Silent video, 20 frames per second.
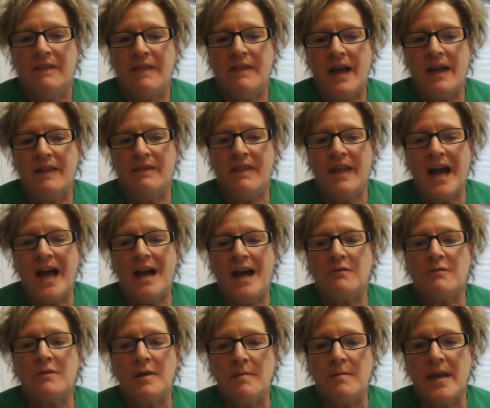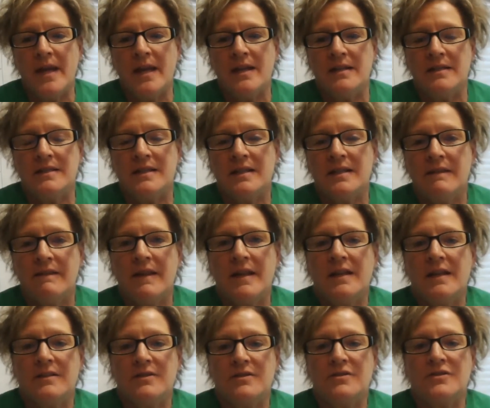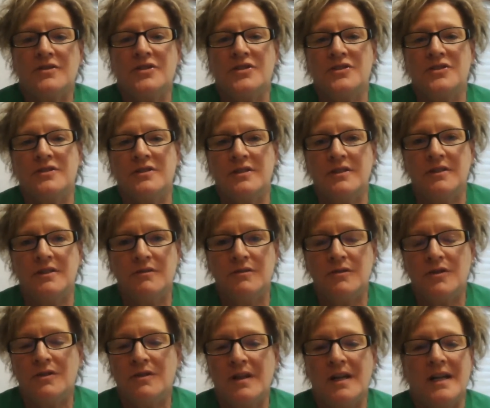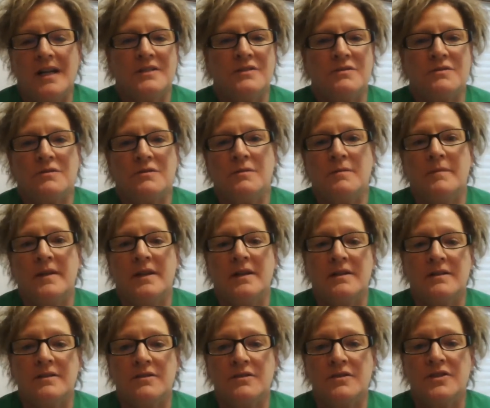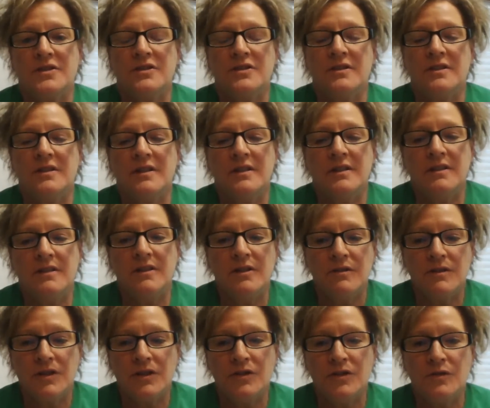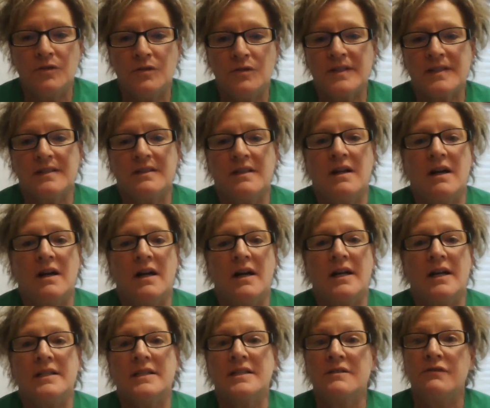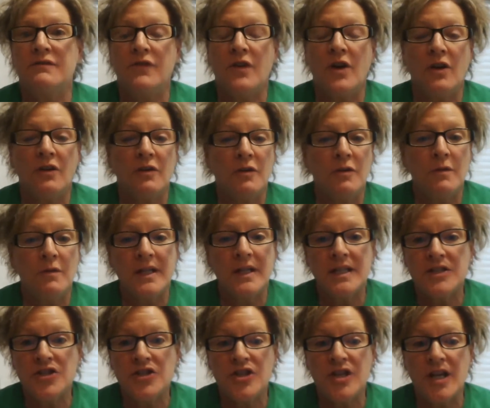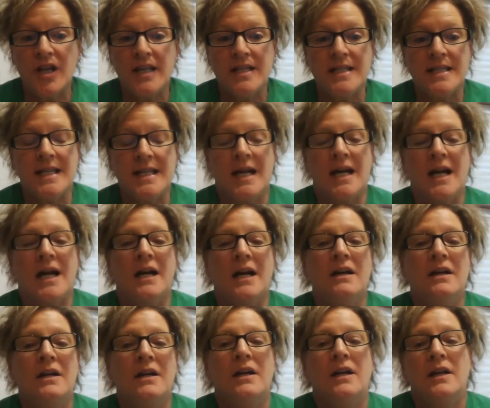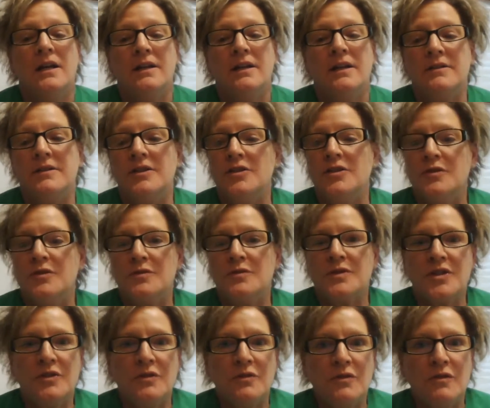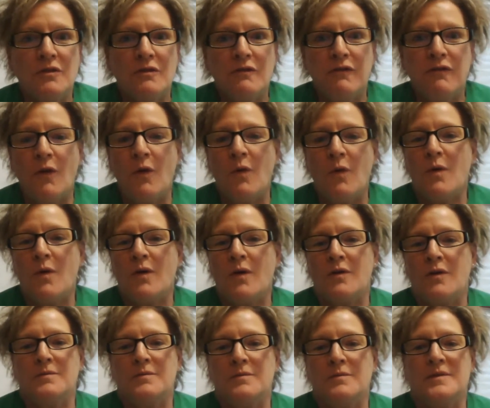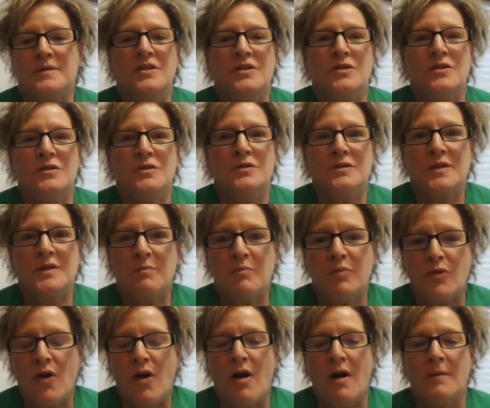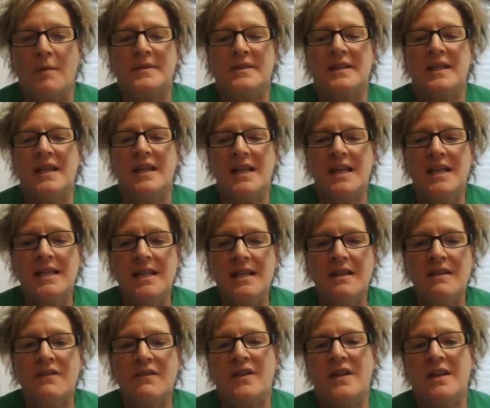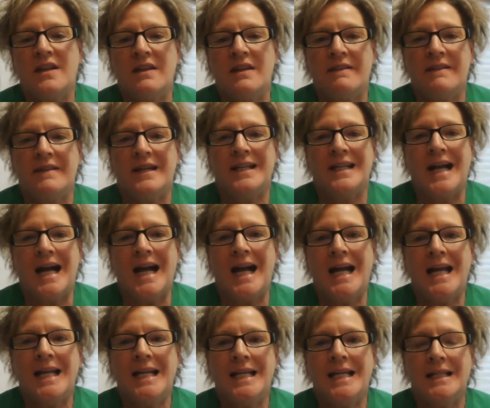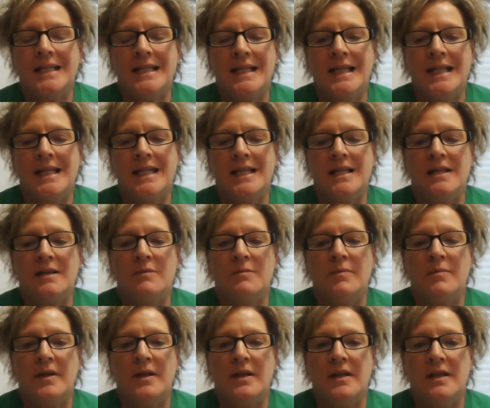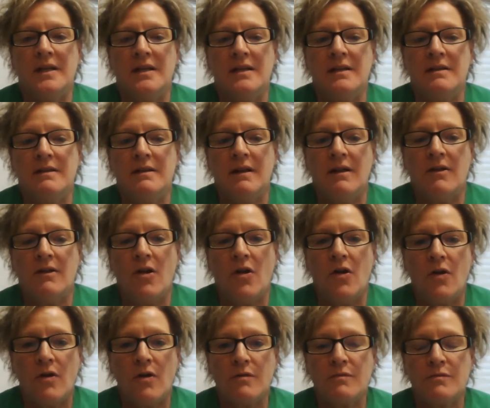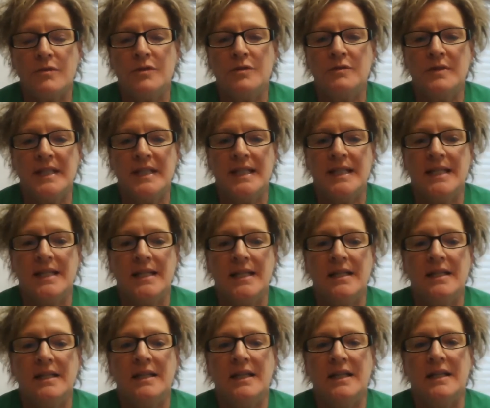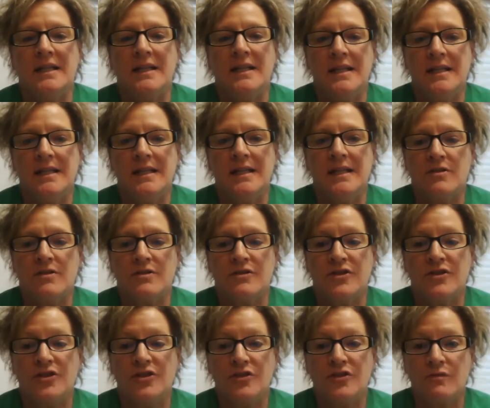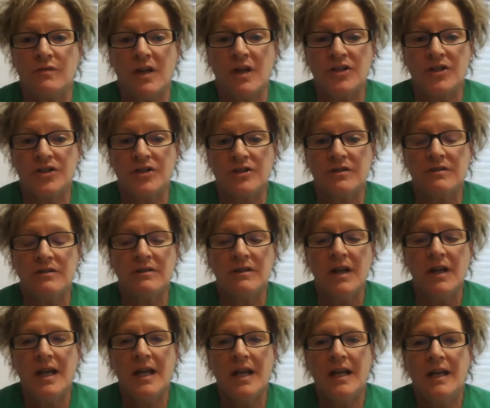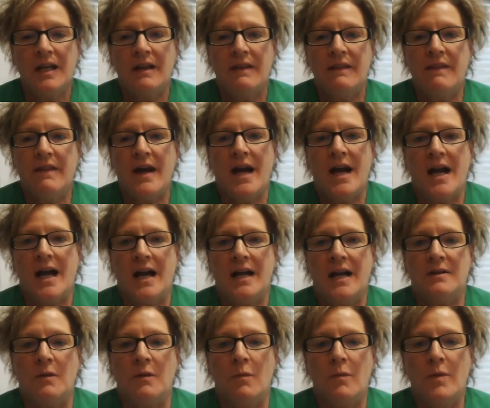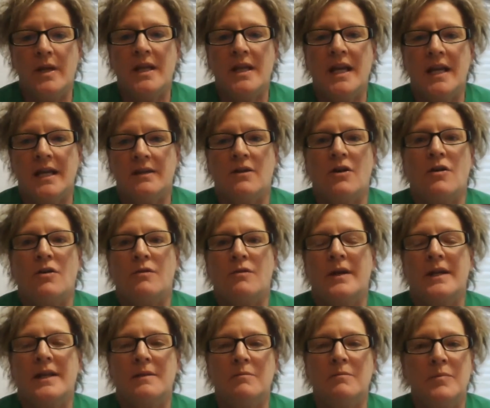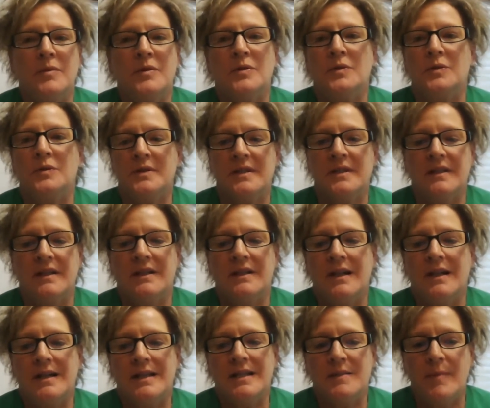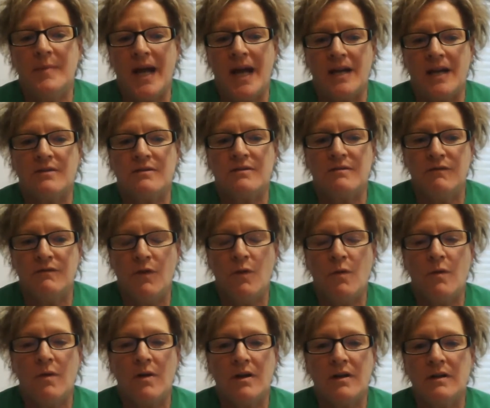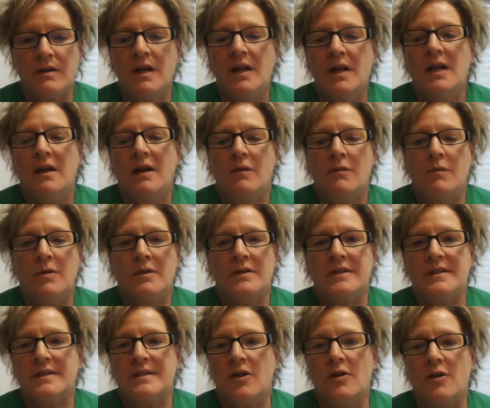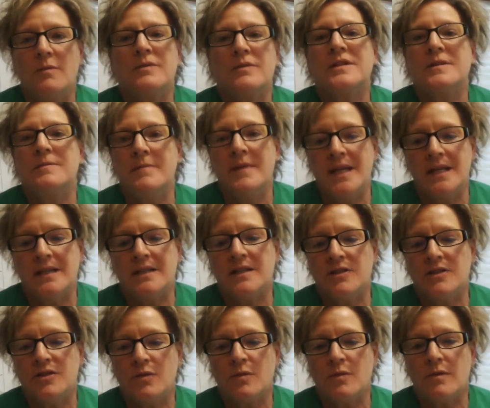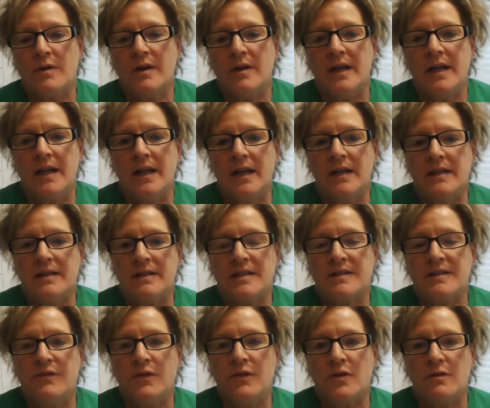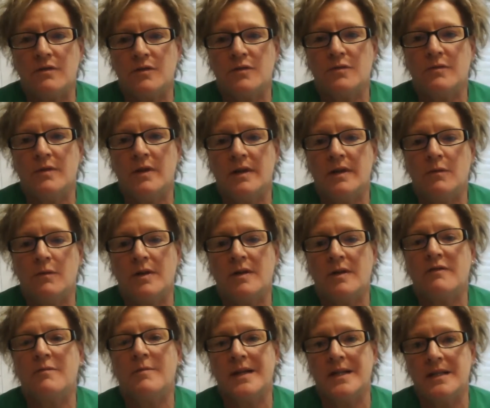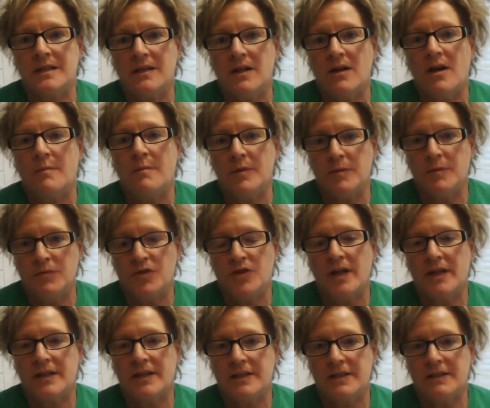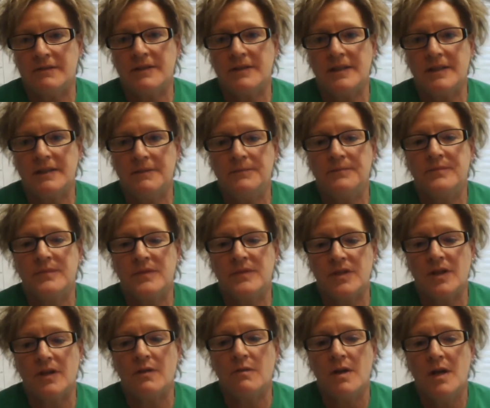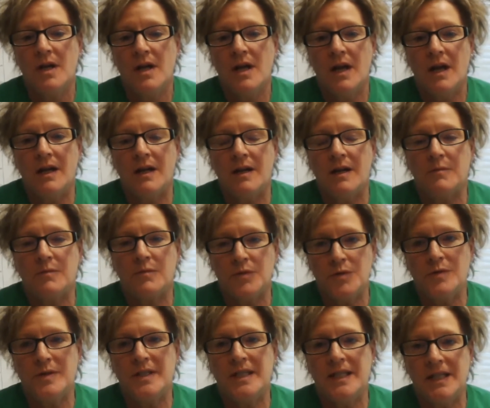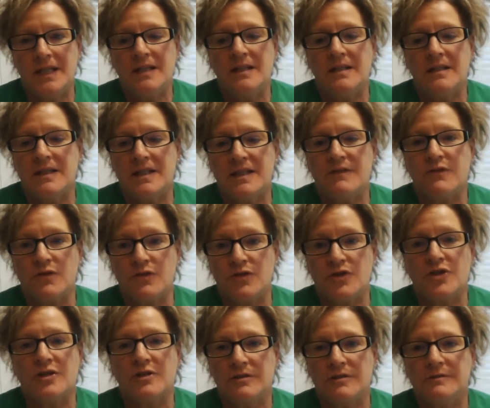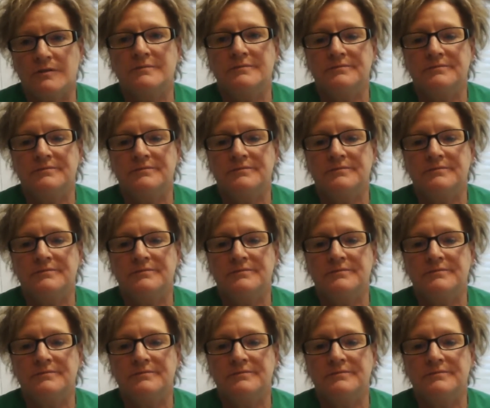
that remained. They understood Google Classroom. They understood go to Google Slides, follow an agenda, use Google Forms, use prompts, anything that I could keep in our routine and in our structure that we had already built a nice pattern for was almost mandatory as far as one of my top objectives. So routines for sure.